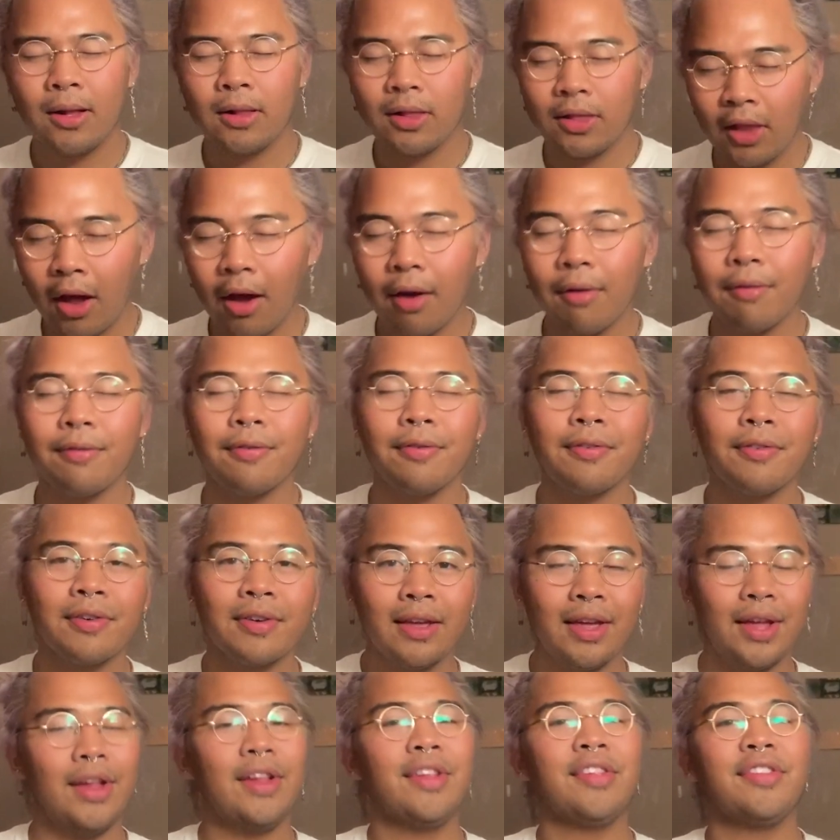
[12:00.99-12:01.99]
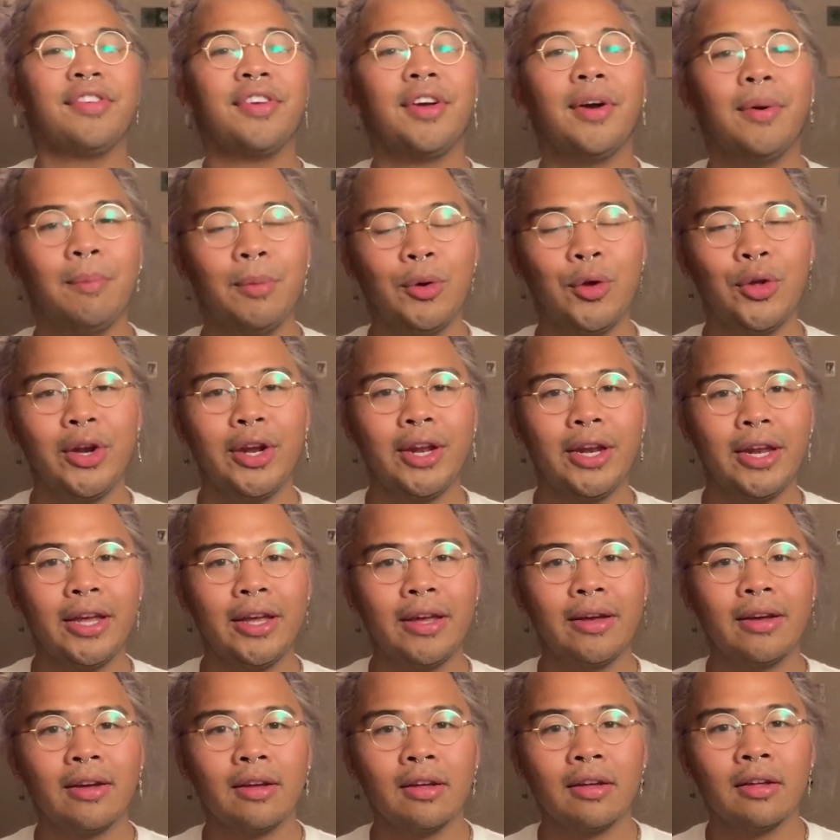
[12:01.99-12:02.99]
Love is
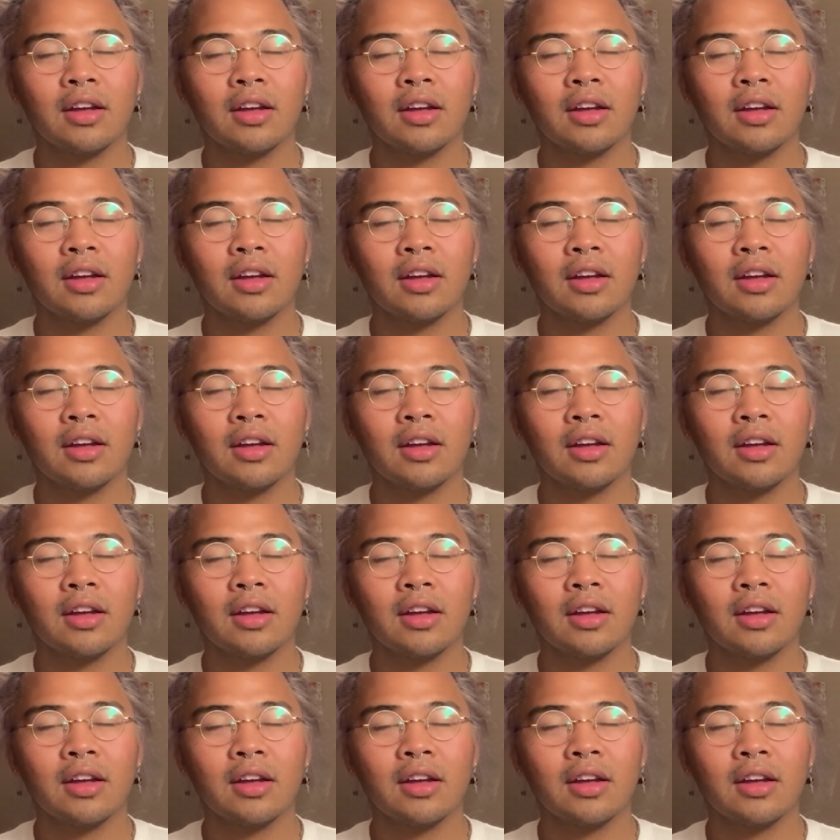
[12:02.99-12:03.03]
community.